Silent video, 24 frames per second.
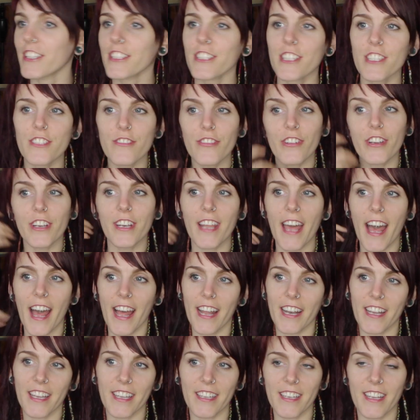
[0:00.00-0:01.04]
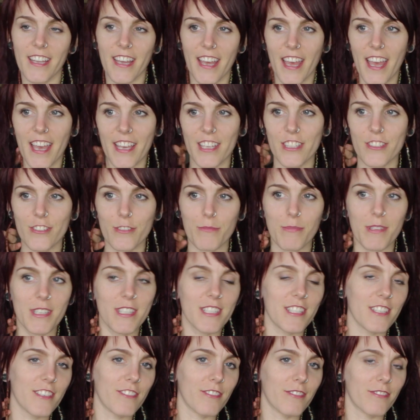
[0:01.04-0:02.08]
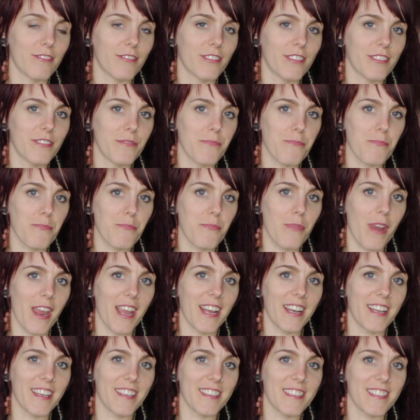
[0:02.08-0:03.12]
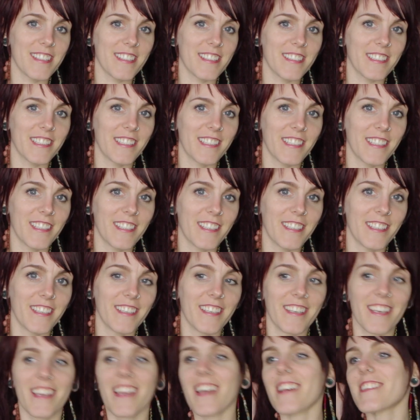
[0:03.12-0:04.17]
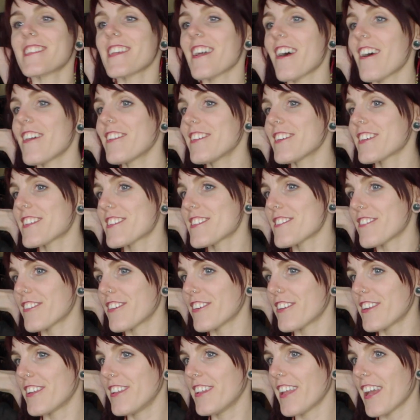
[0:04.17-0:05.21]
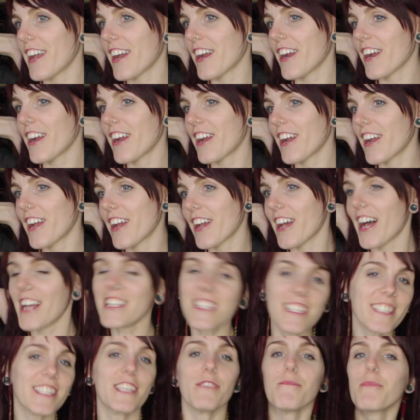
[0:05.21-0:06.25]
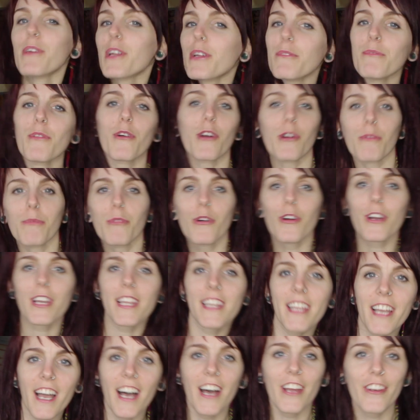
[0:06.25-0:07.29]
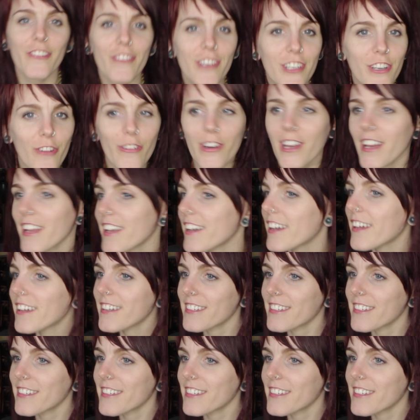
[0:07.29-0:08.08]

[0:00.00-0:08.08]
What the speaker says: just for an added extra piece of brightness, because they all look so good in there. I just keep putting more and more, get like 100 going.